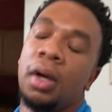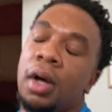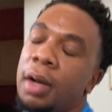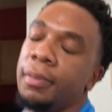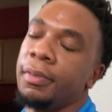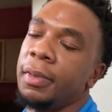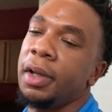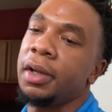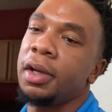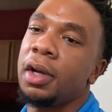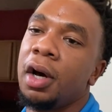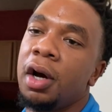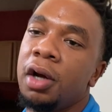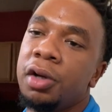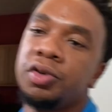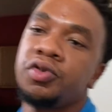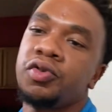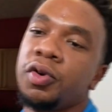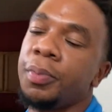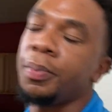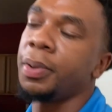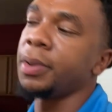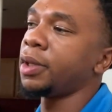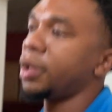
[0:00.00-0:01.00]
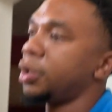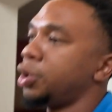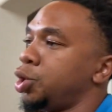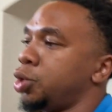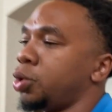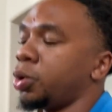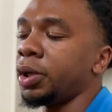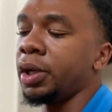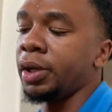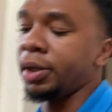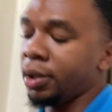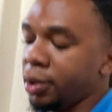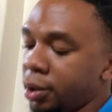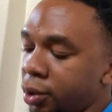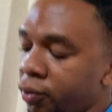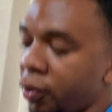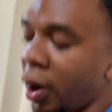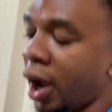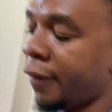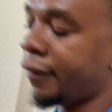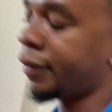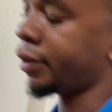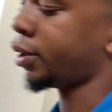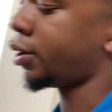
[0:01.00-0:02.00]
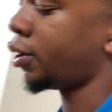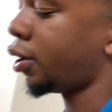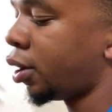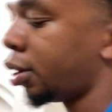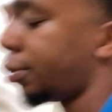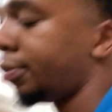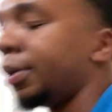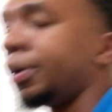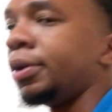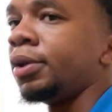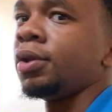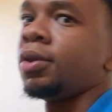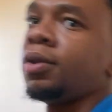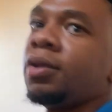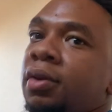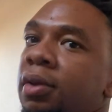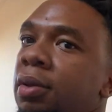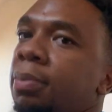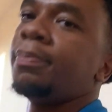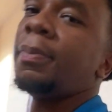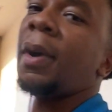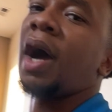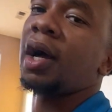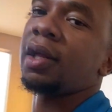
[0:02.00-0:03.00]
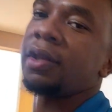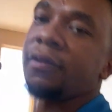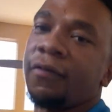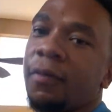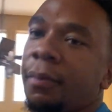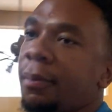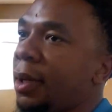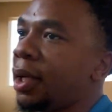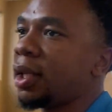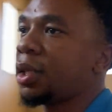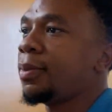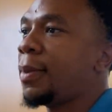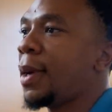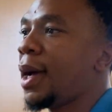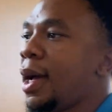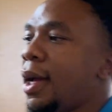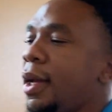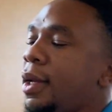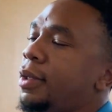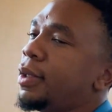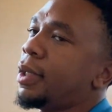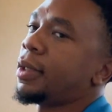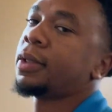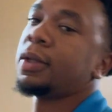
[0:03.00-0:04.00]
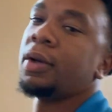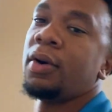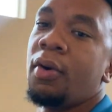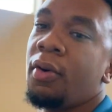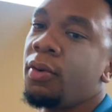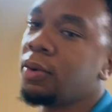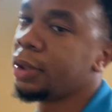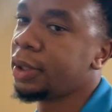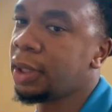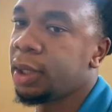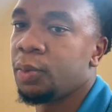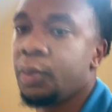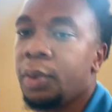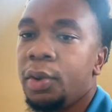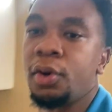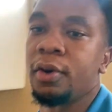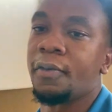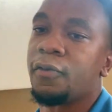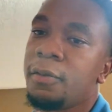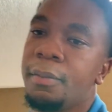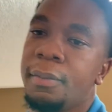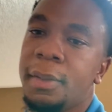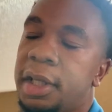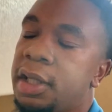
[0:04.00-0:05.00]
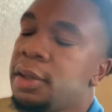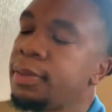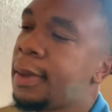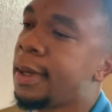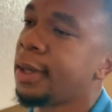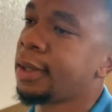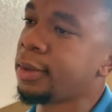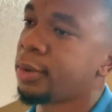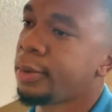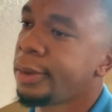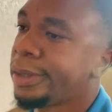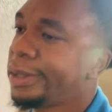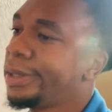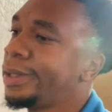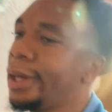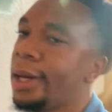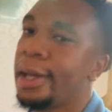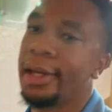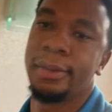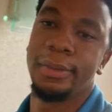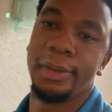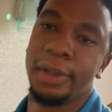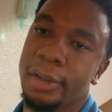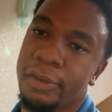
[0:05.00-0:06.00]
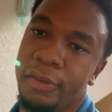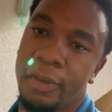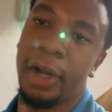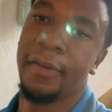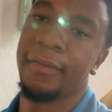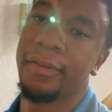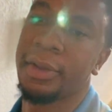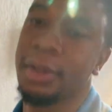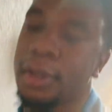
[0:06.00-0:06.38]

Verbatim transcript: I'm not 100% sure that this is a graphics card, but this is boxes from Best Buy, and that's the only thing we ordered from Best Buy, so it gotta be the graphics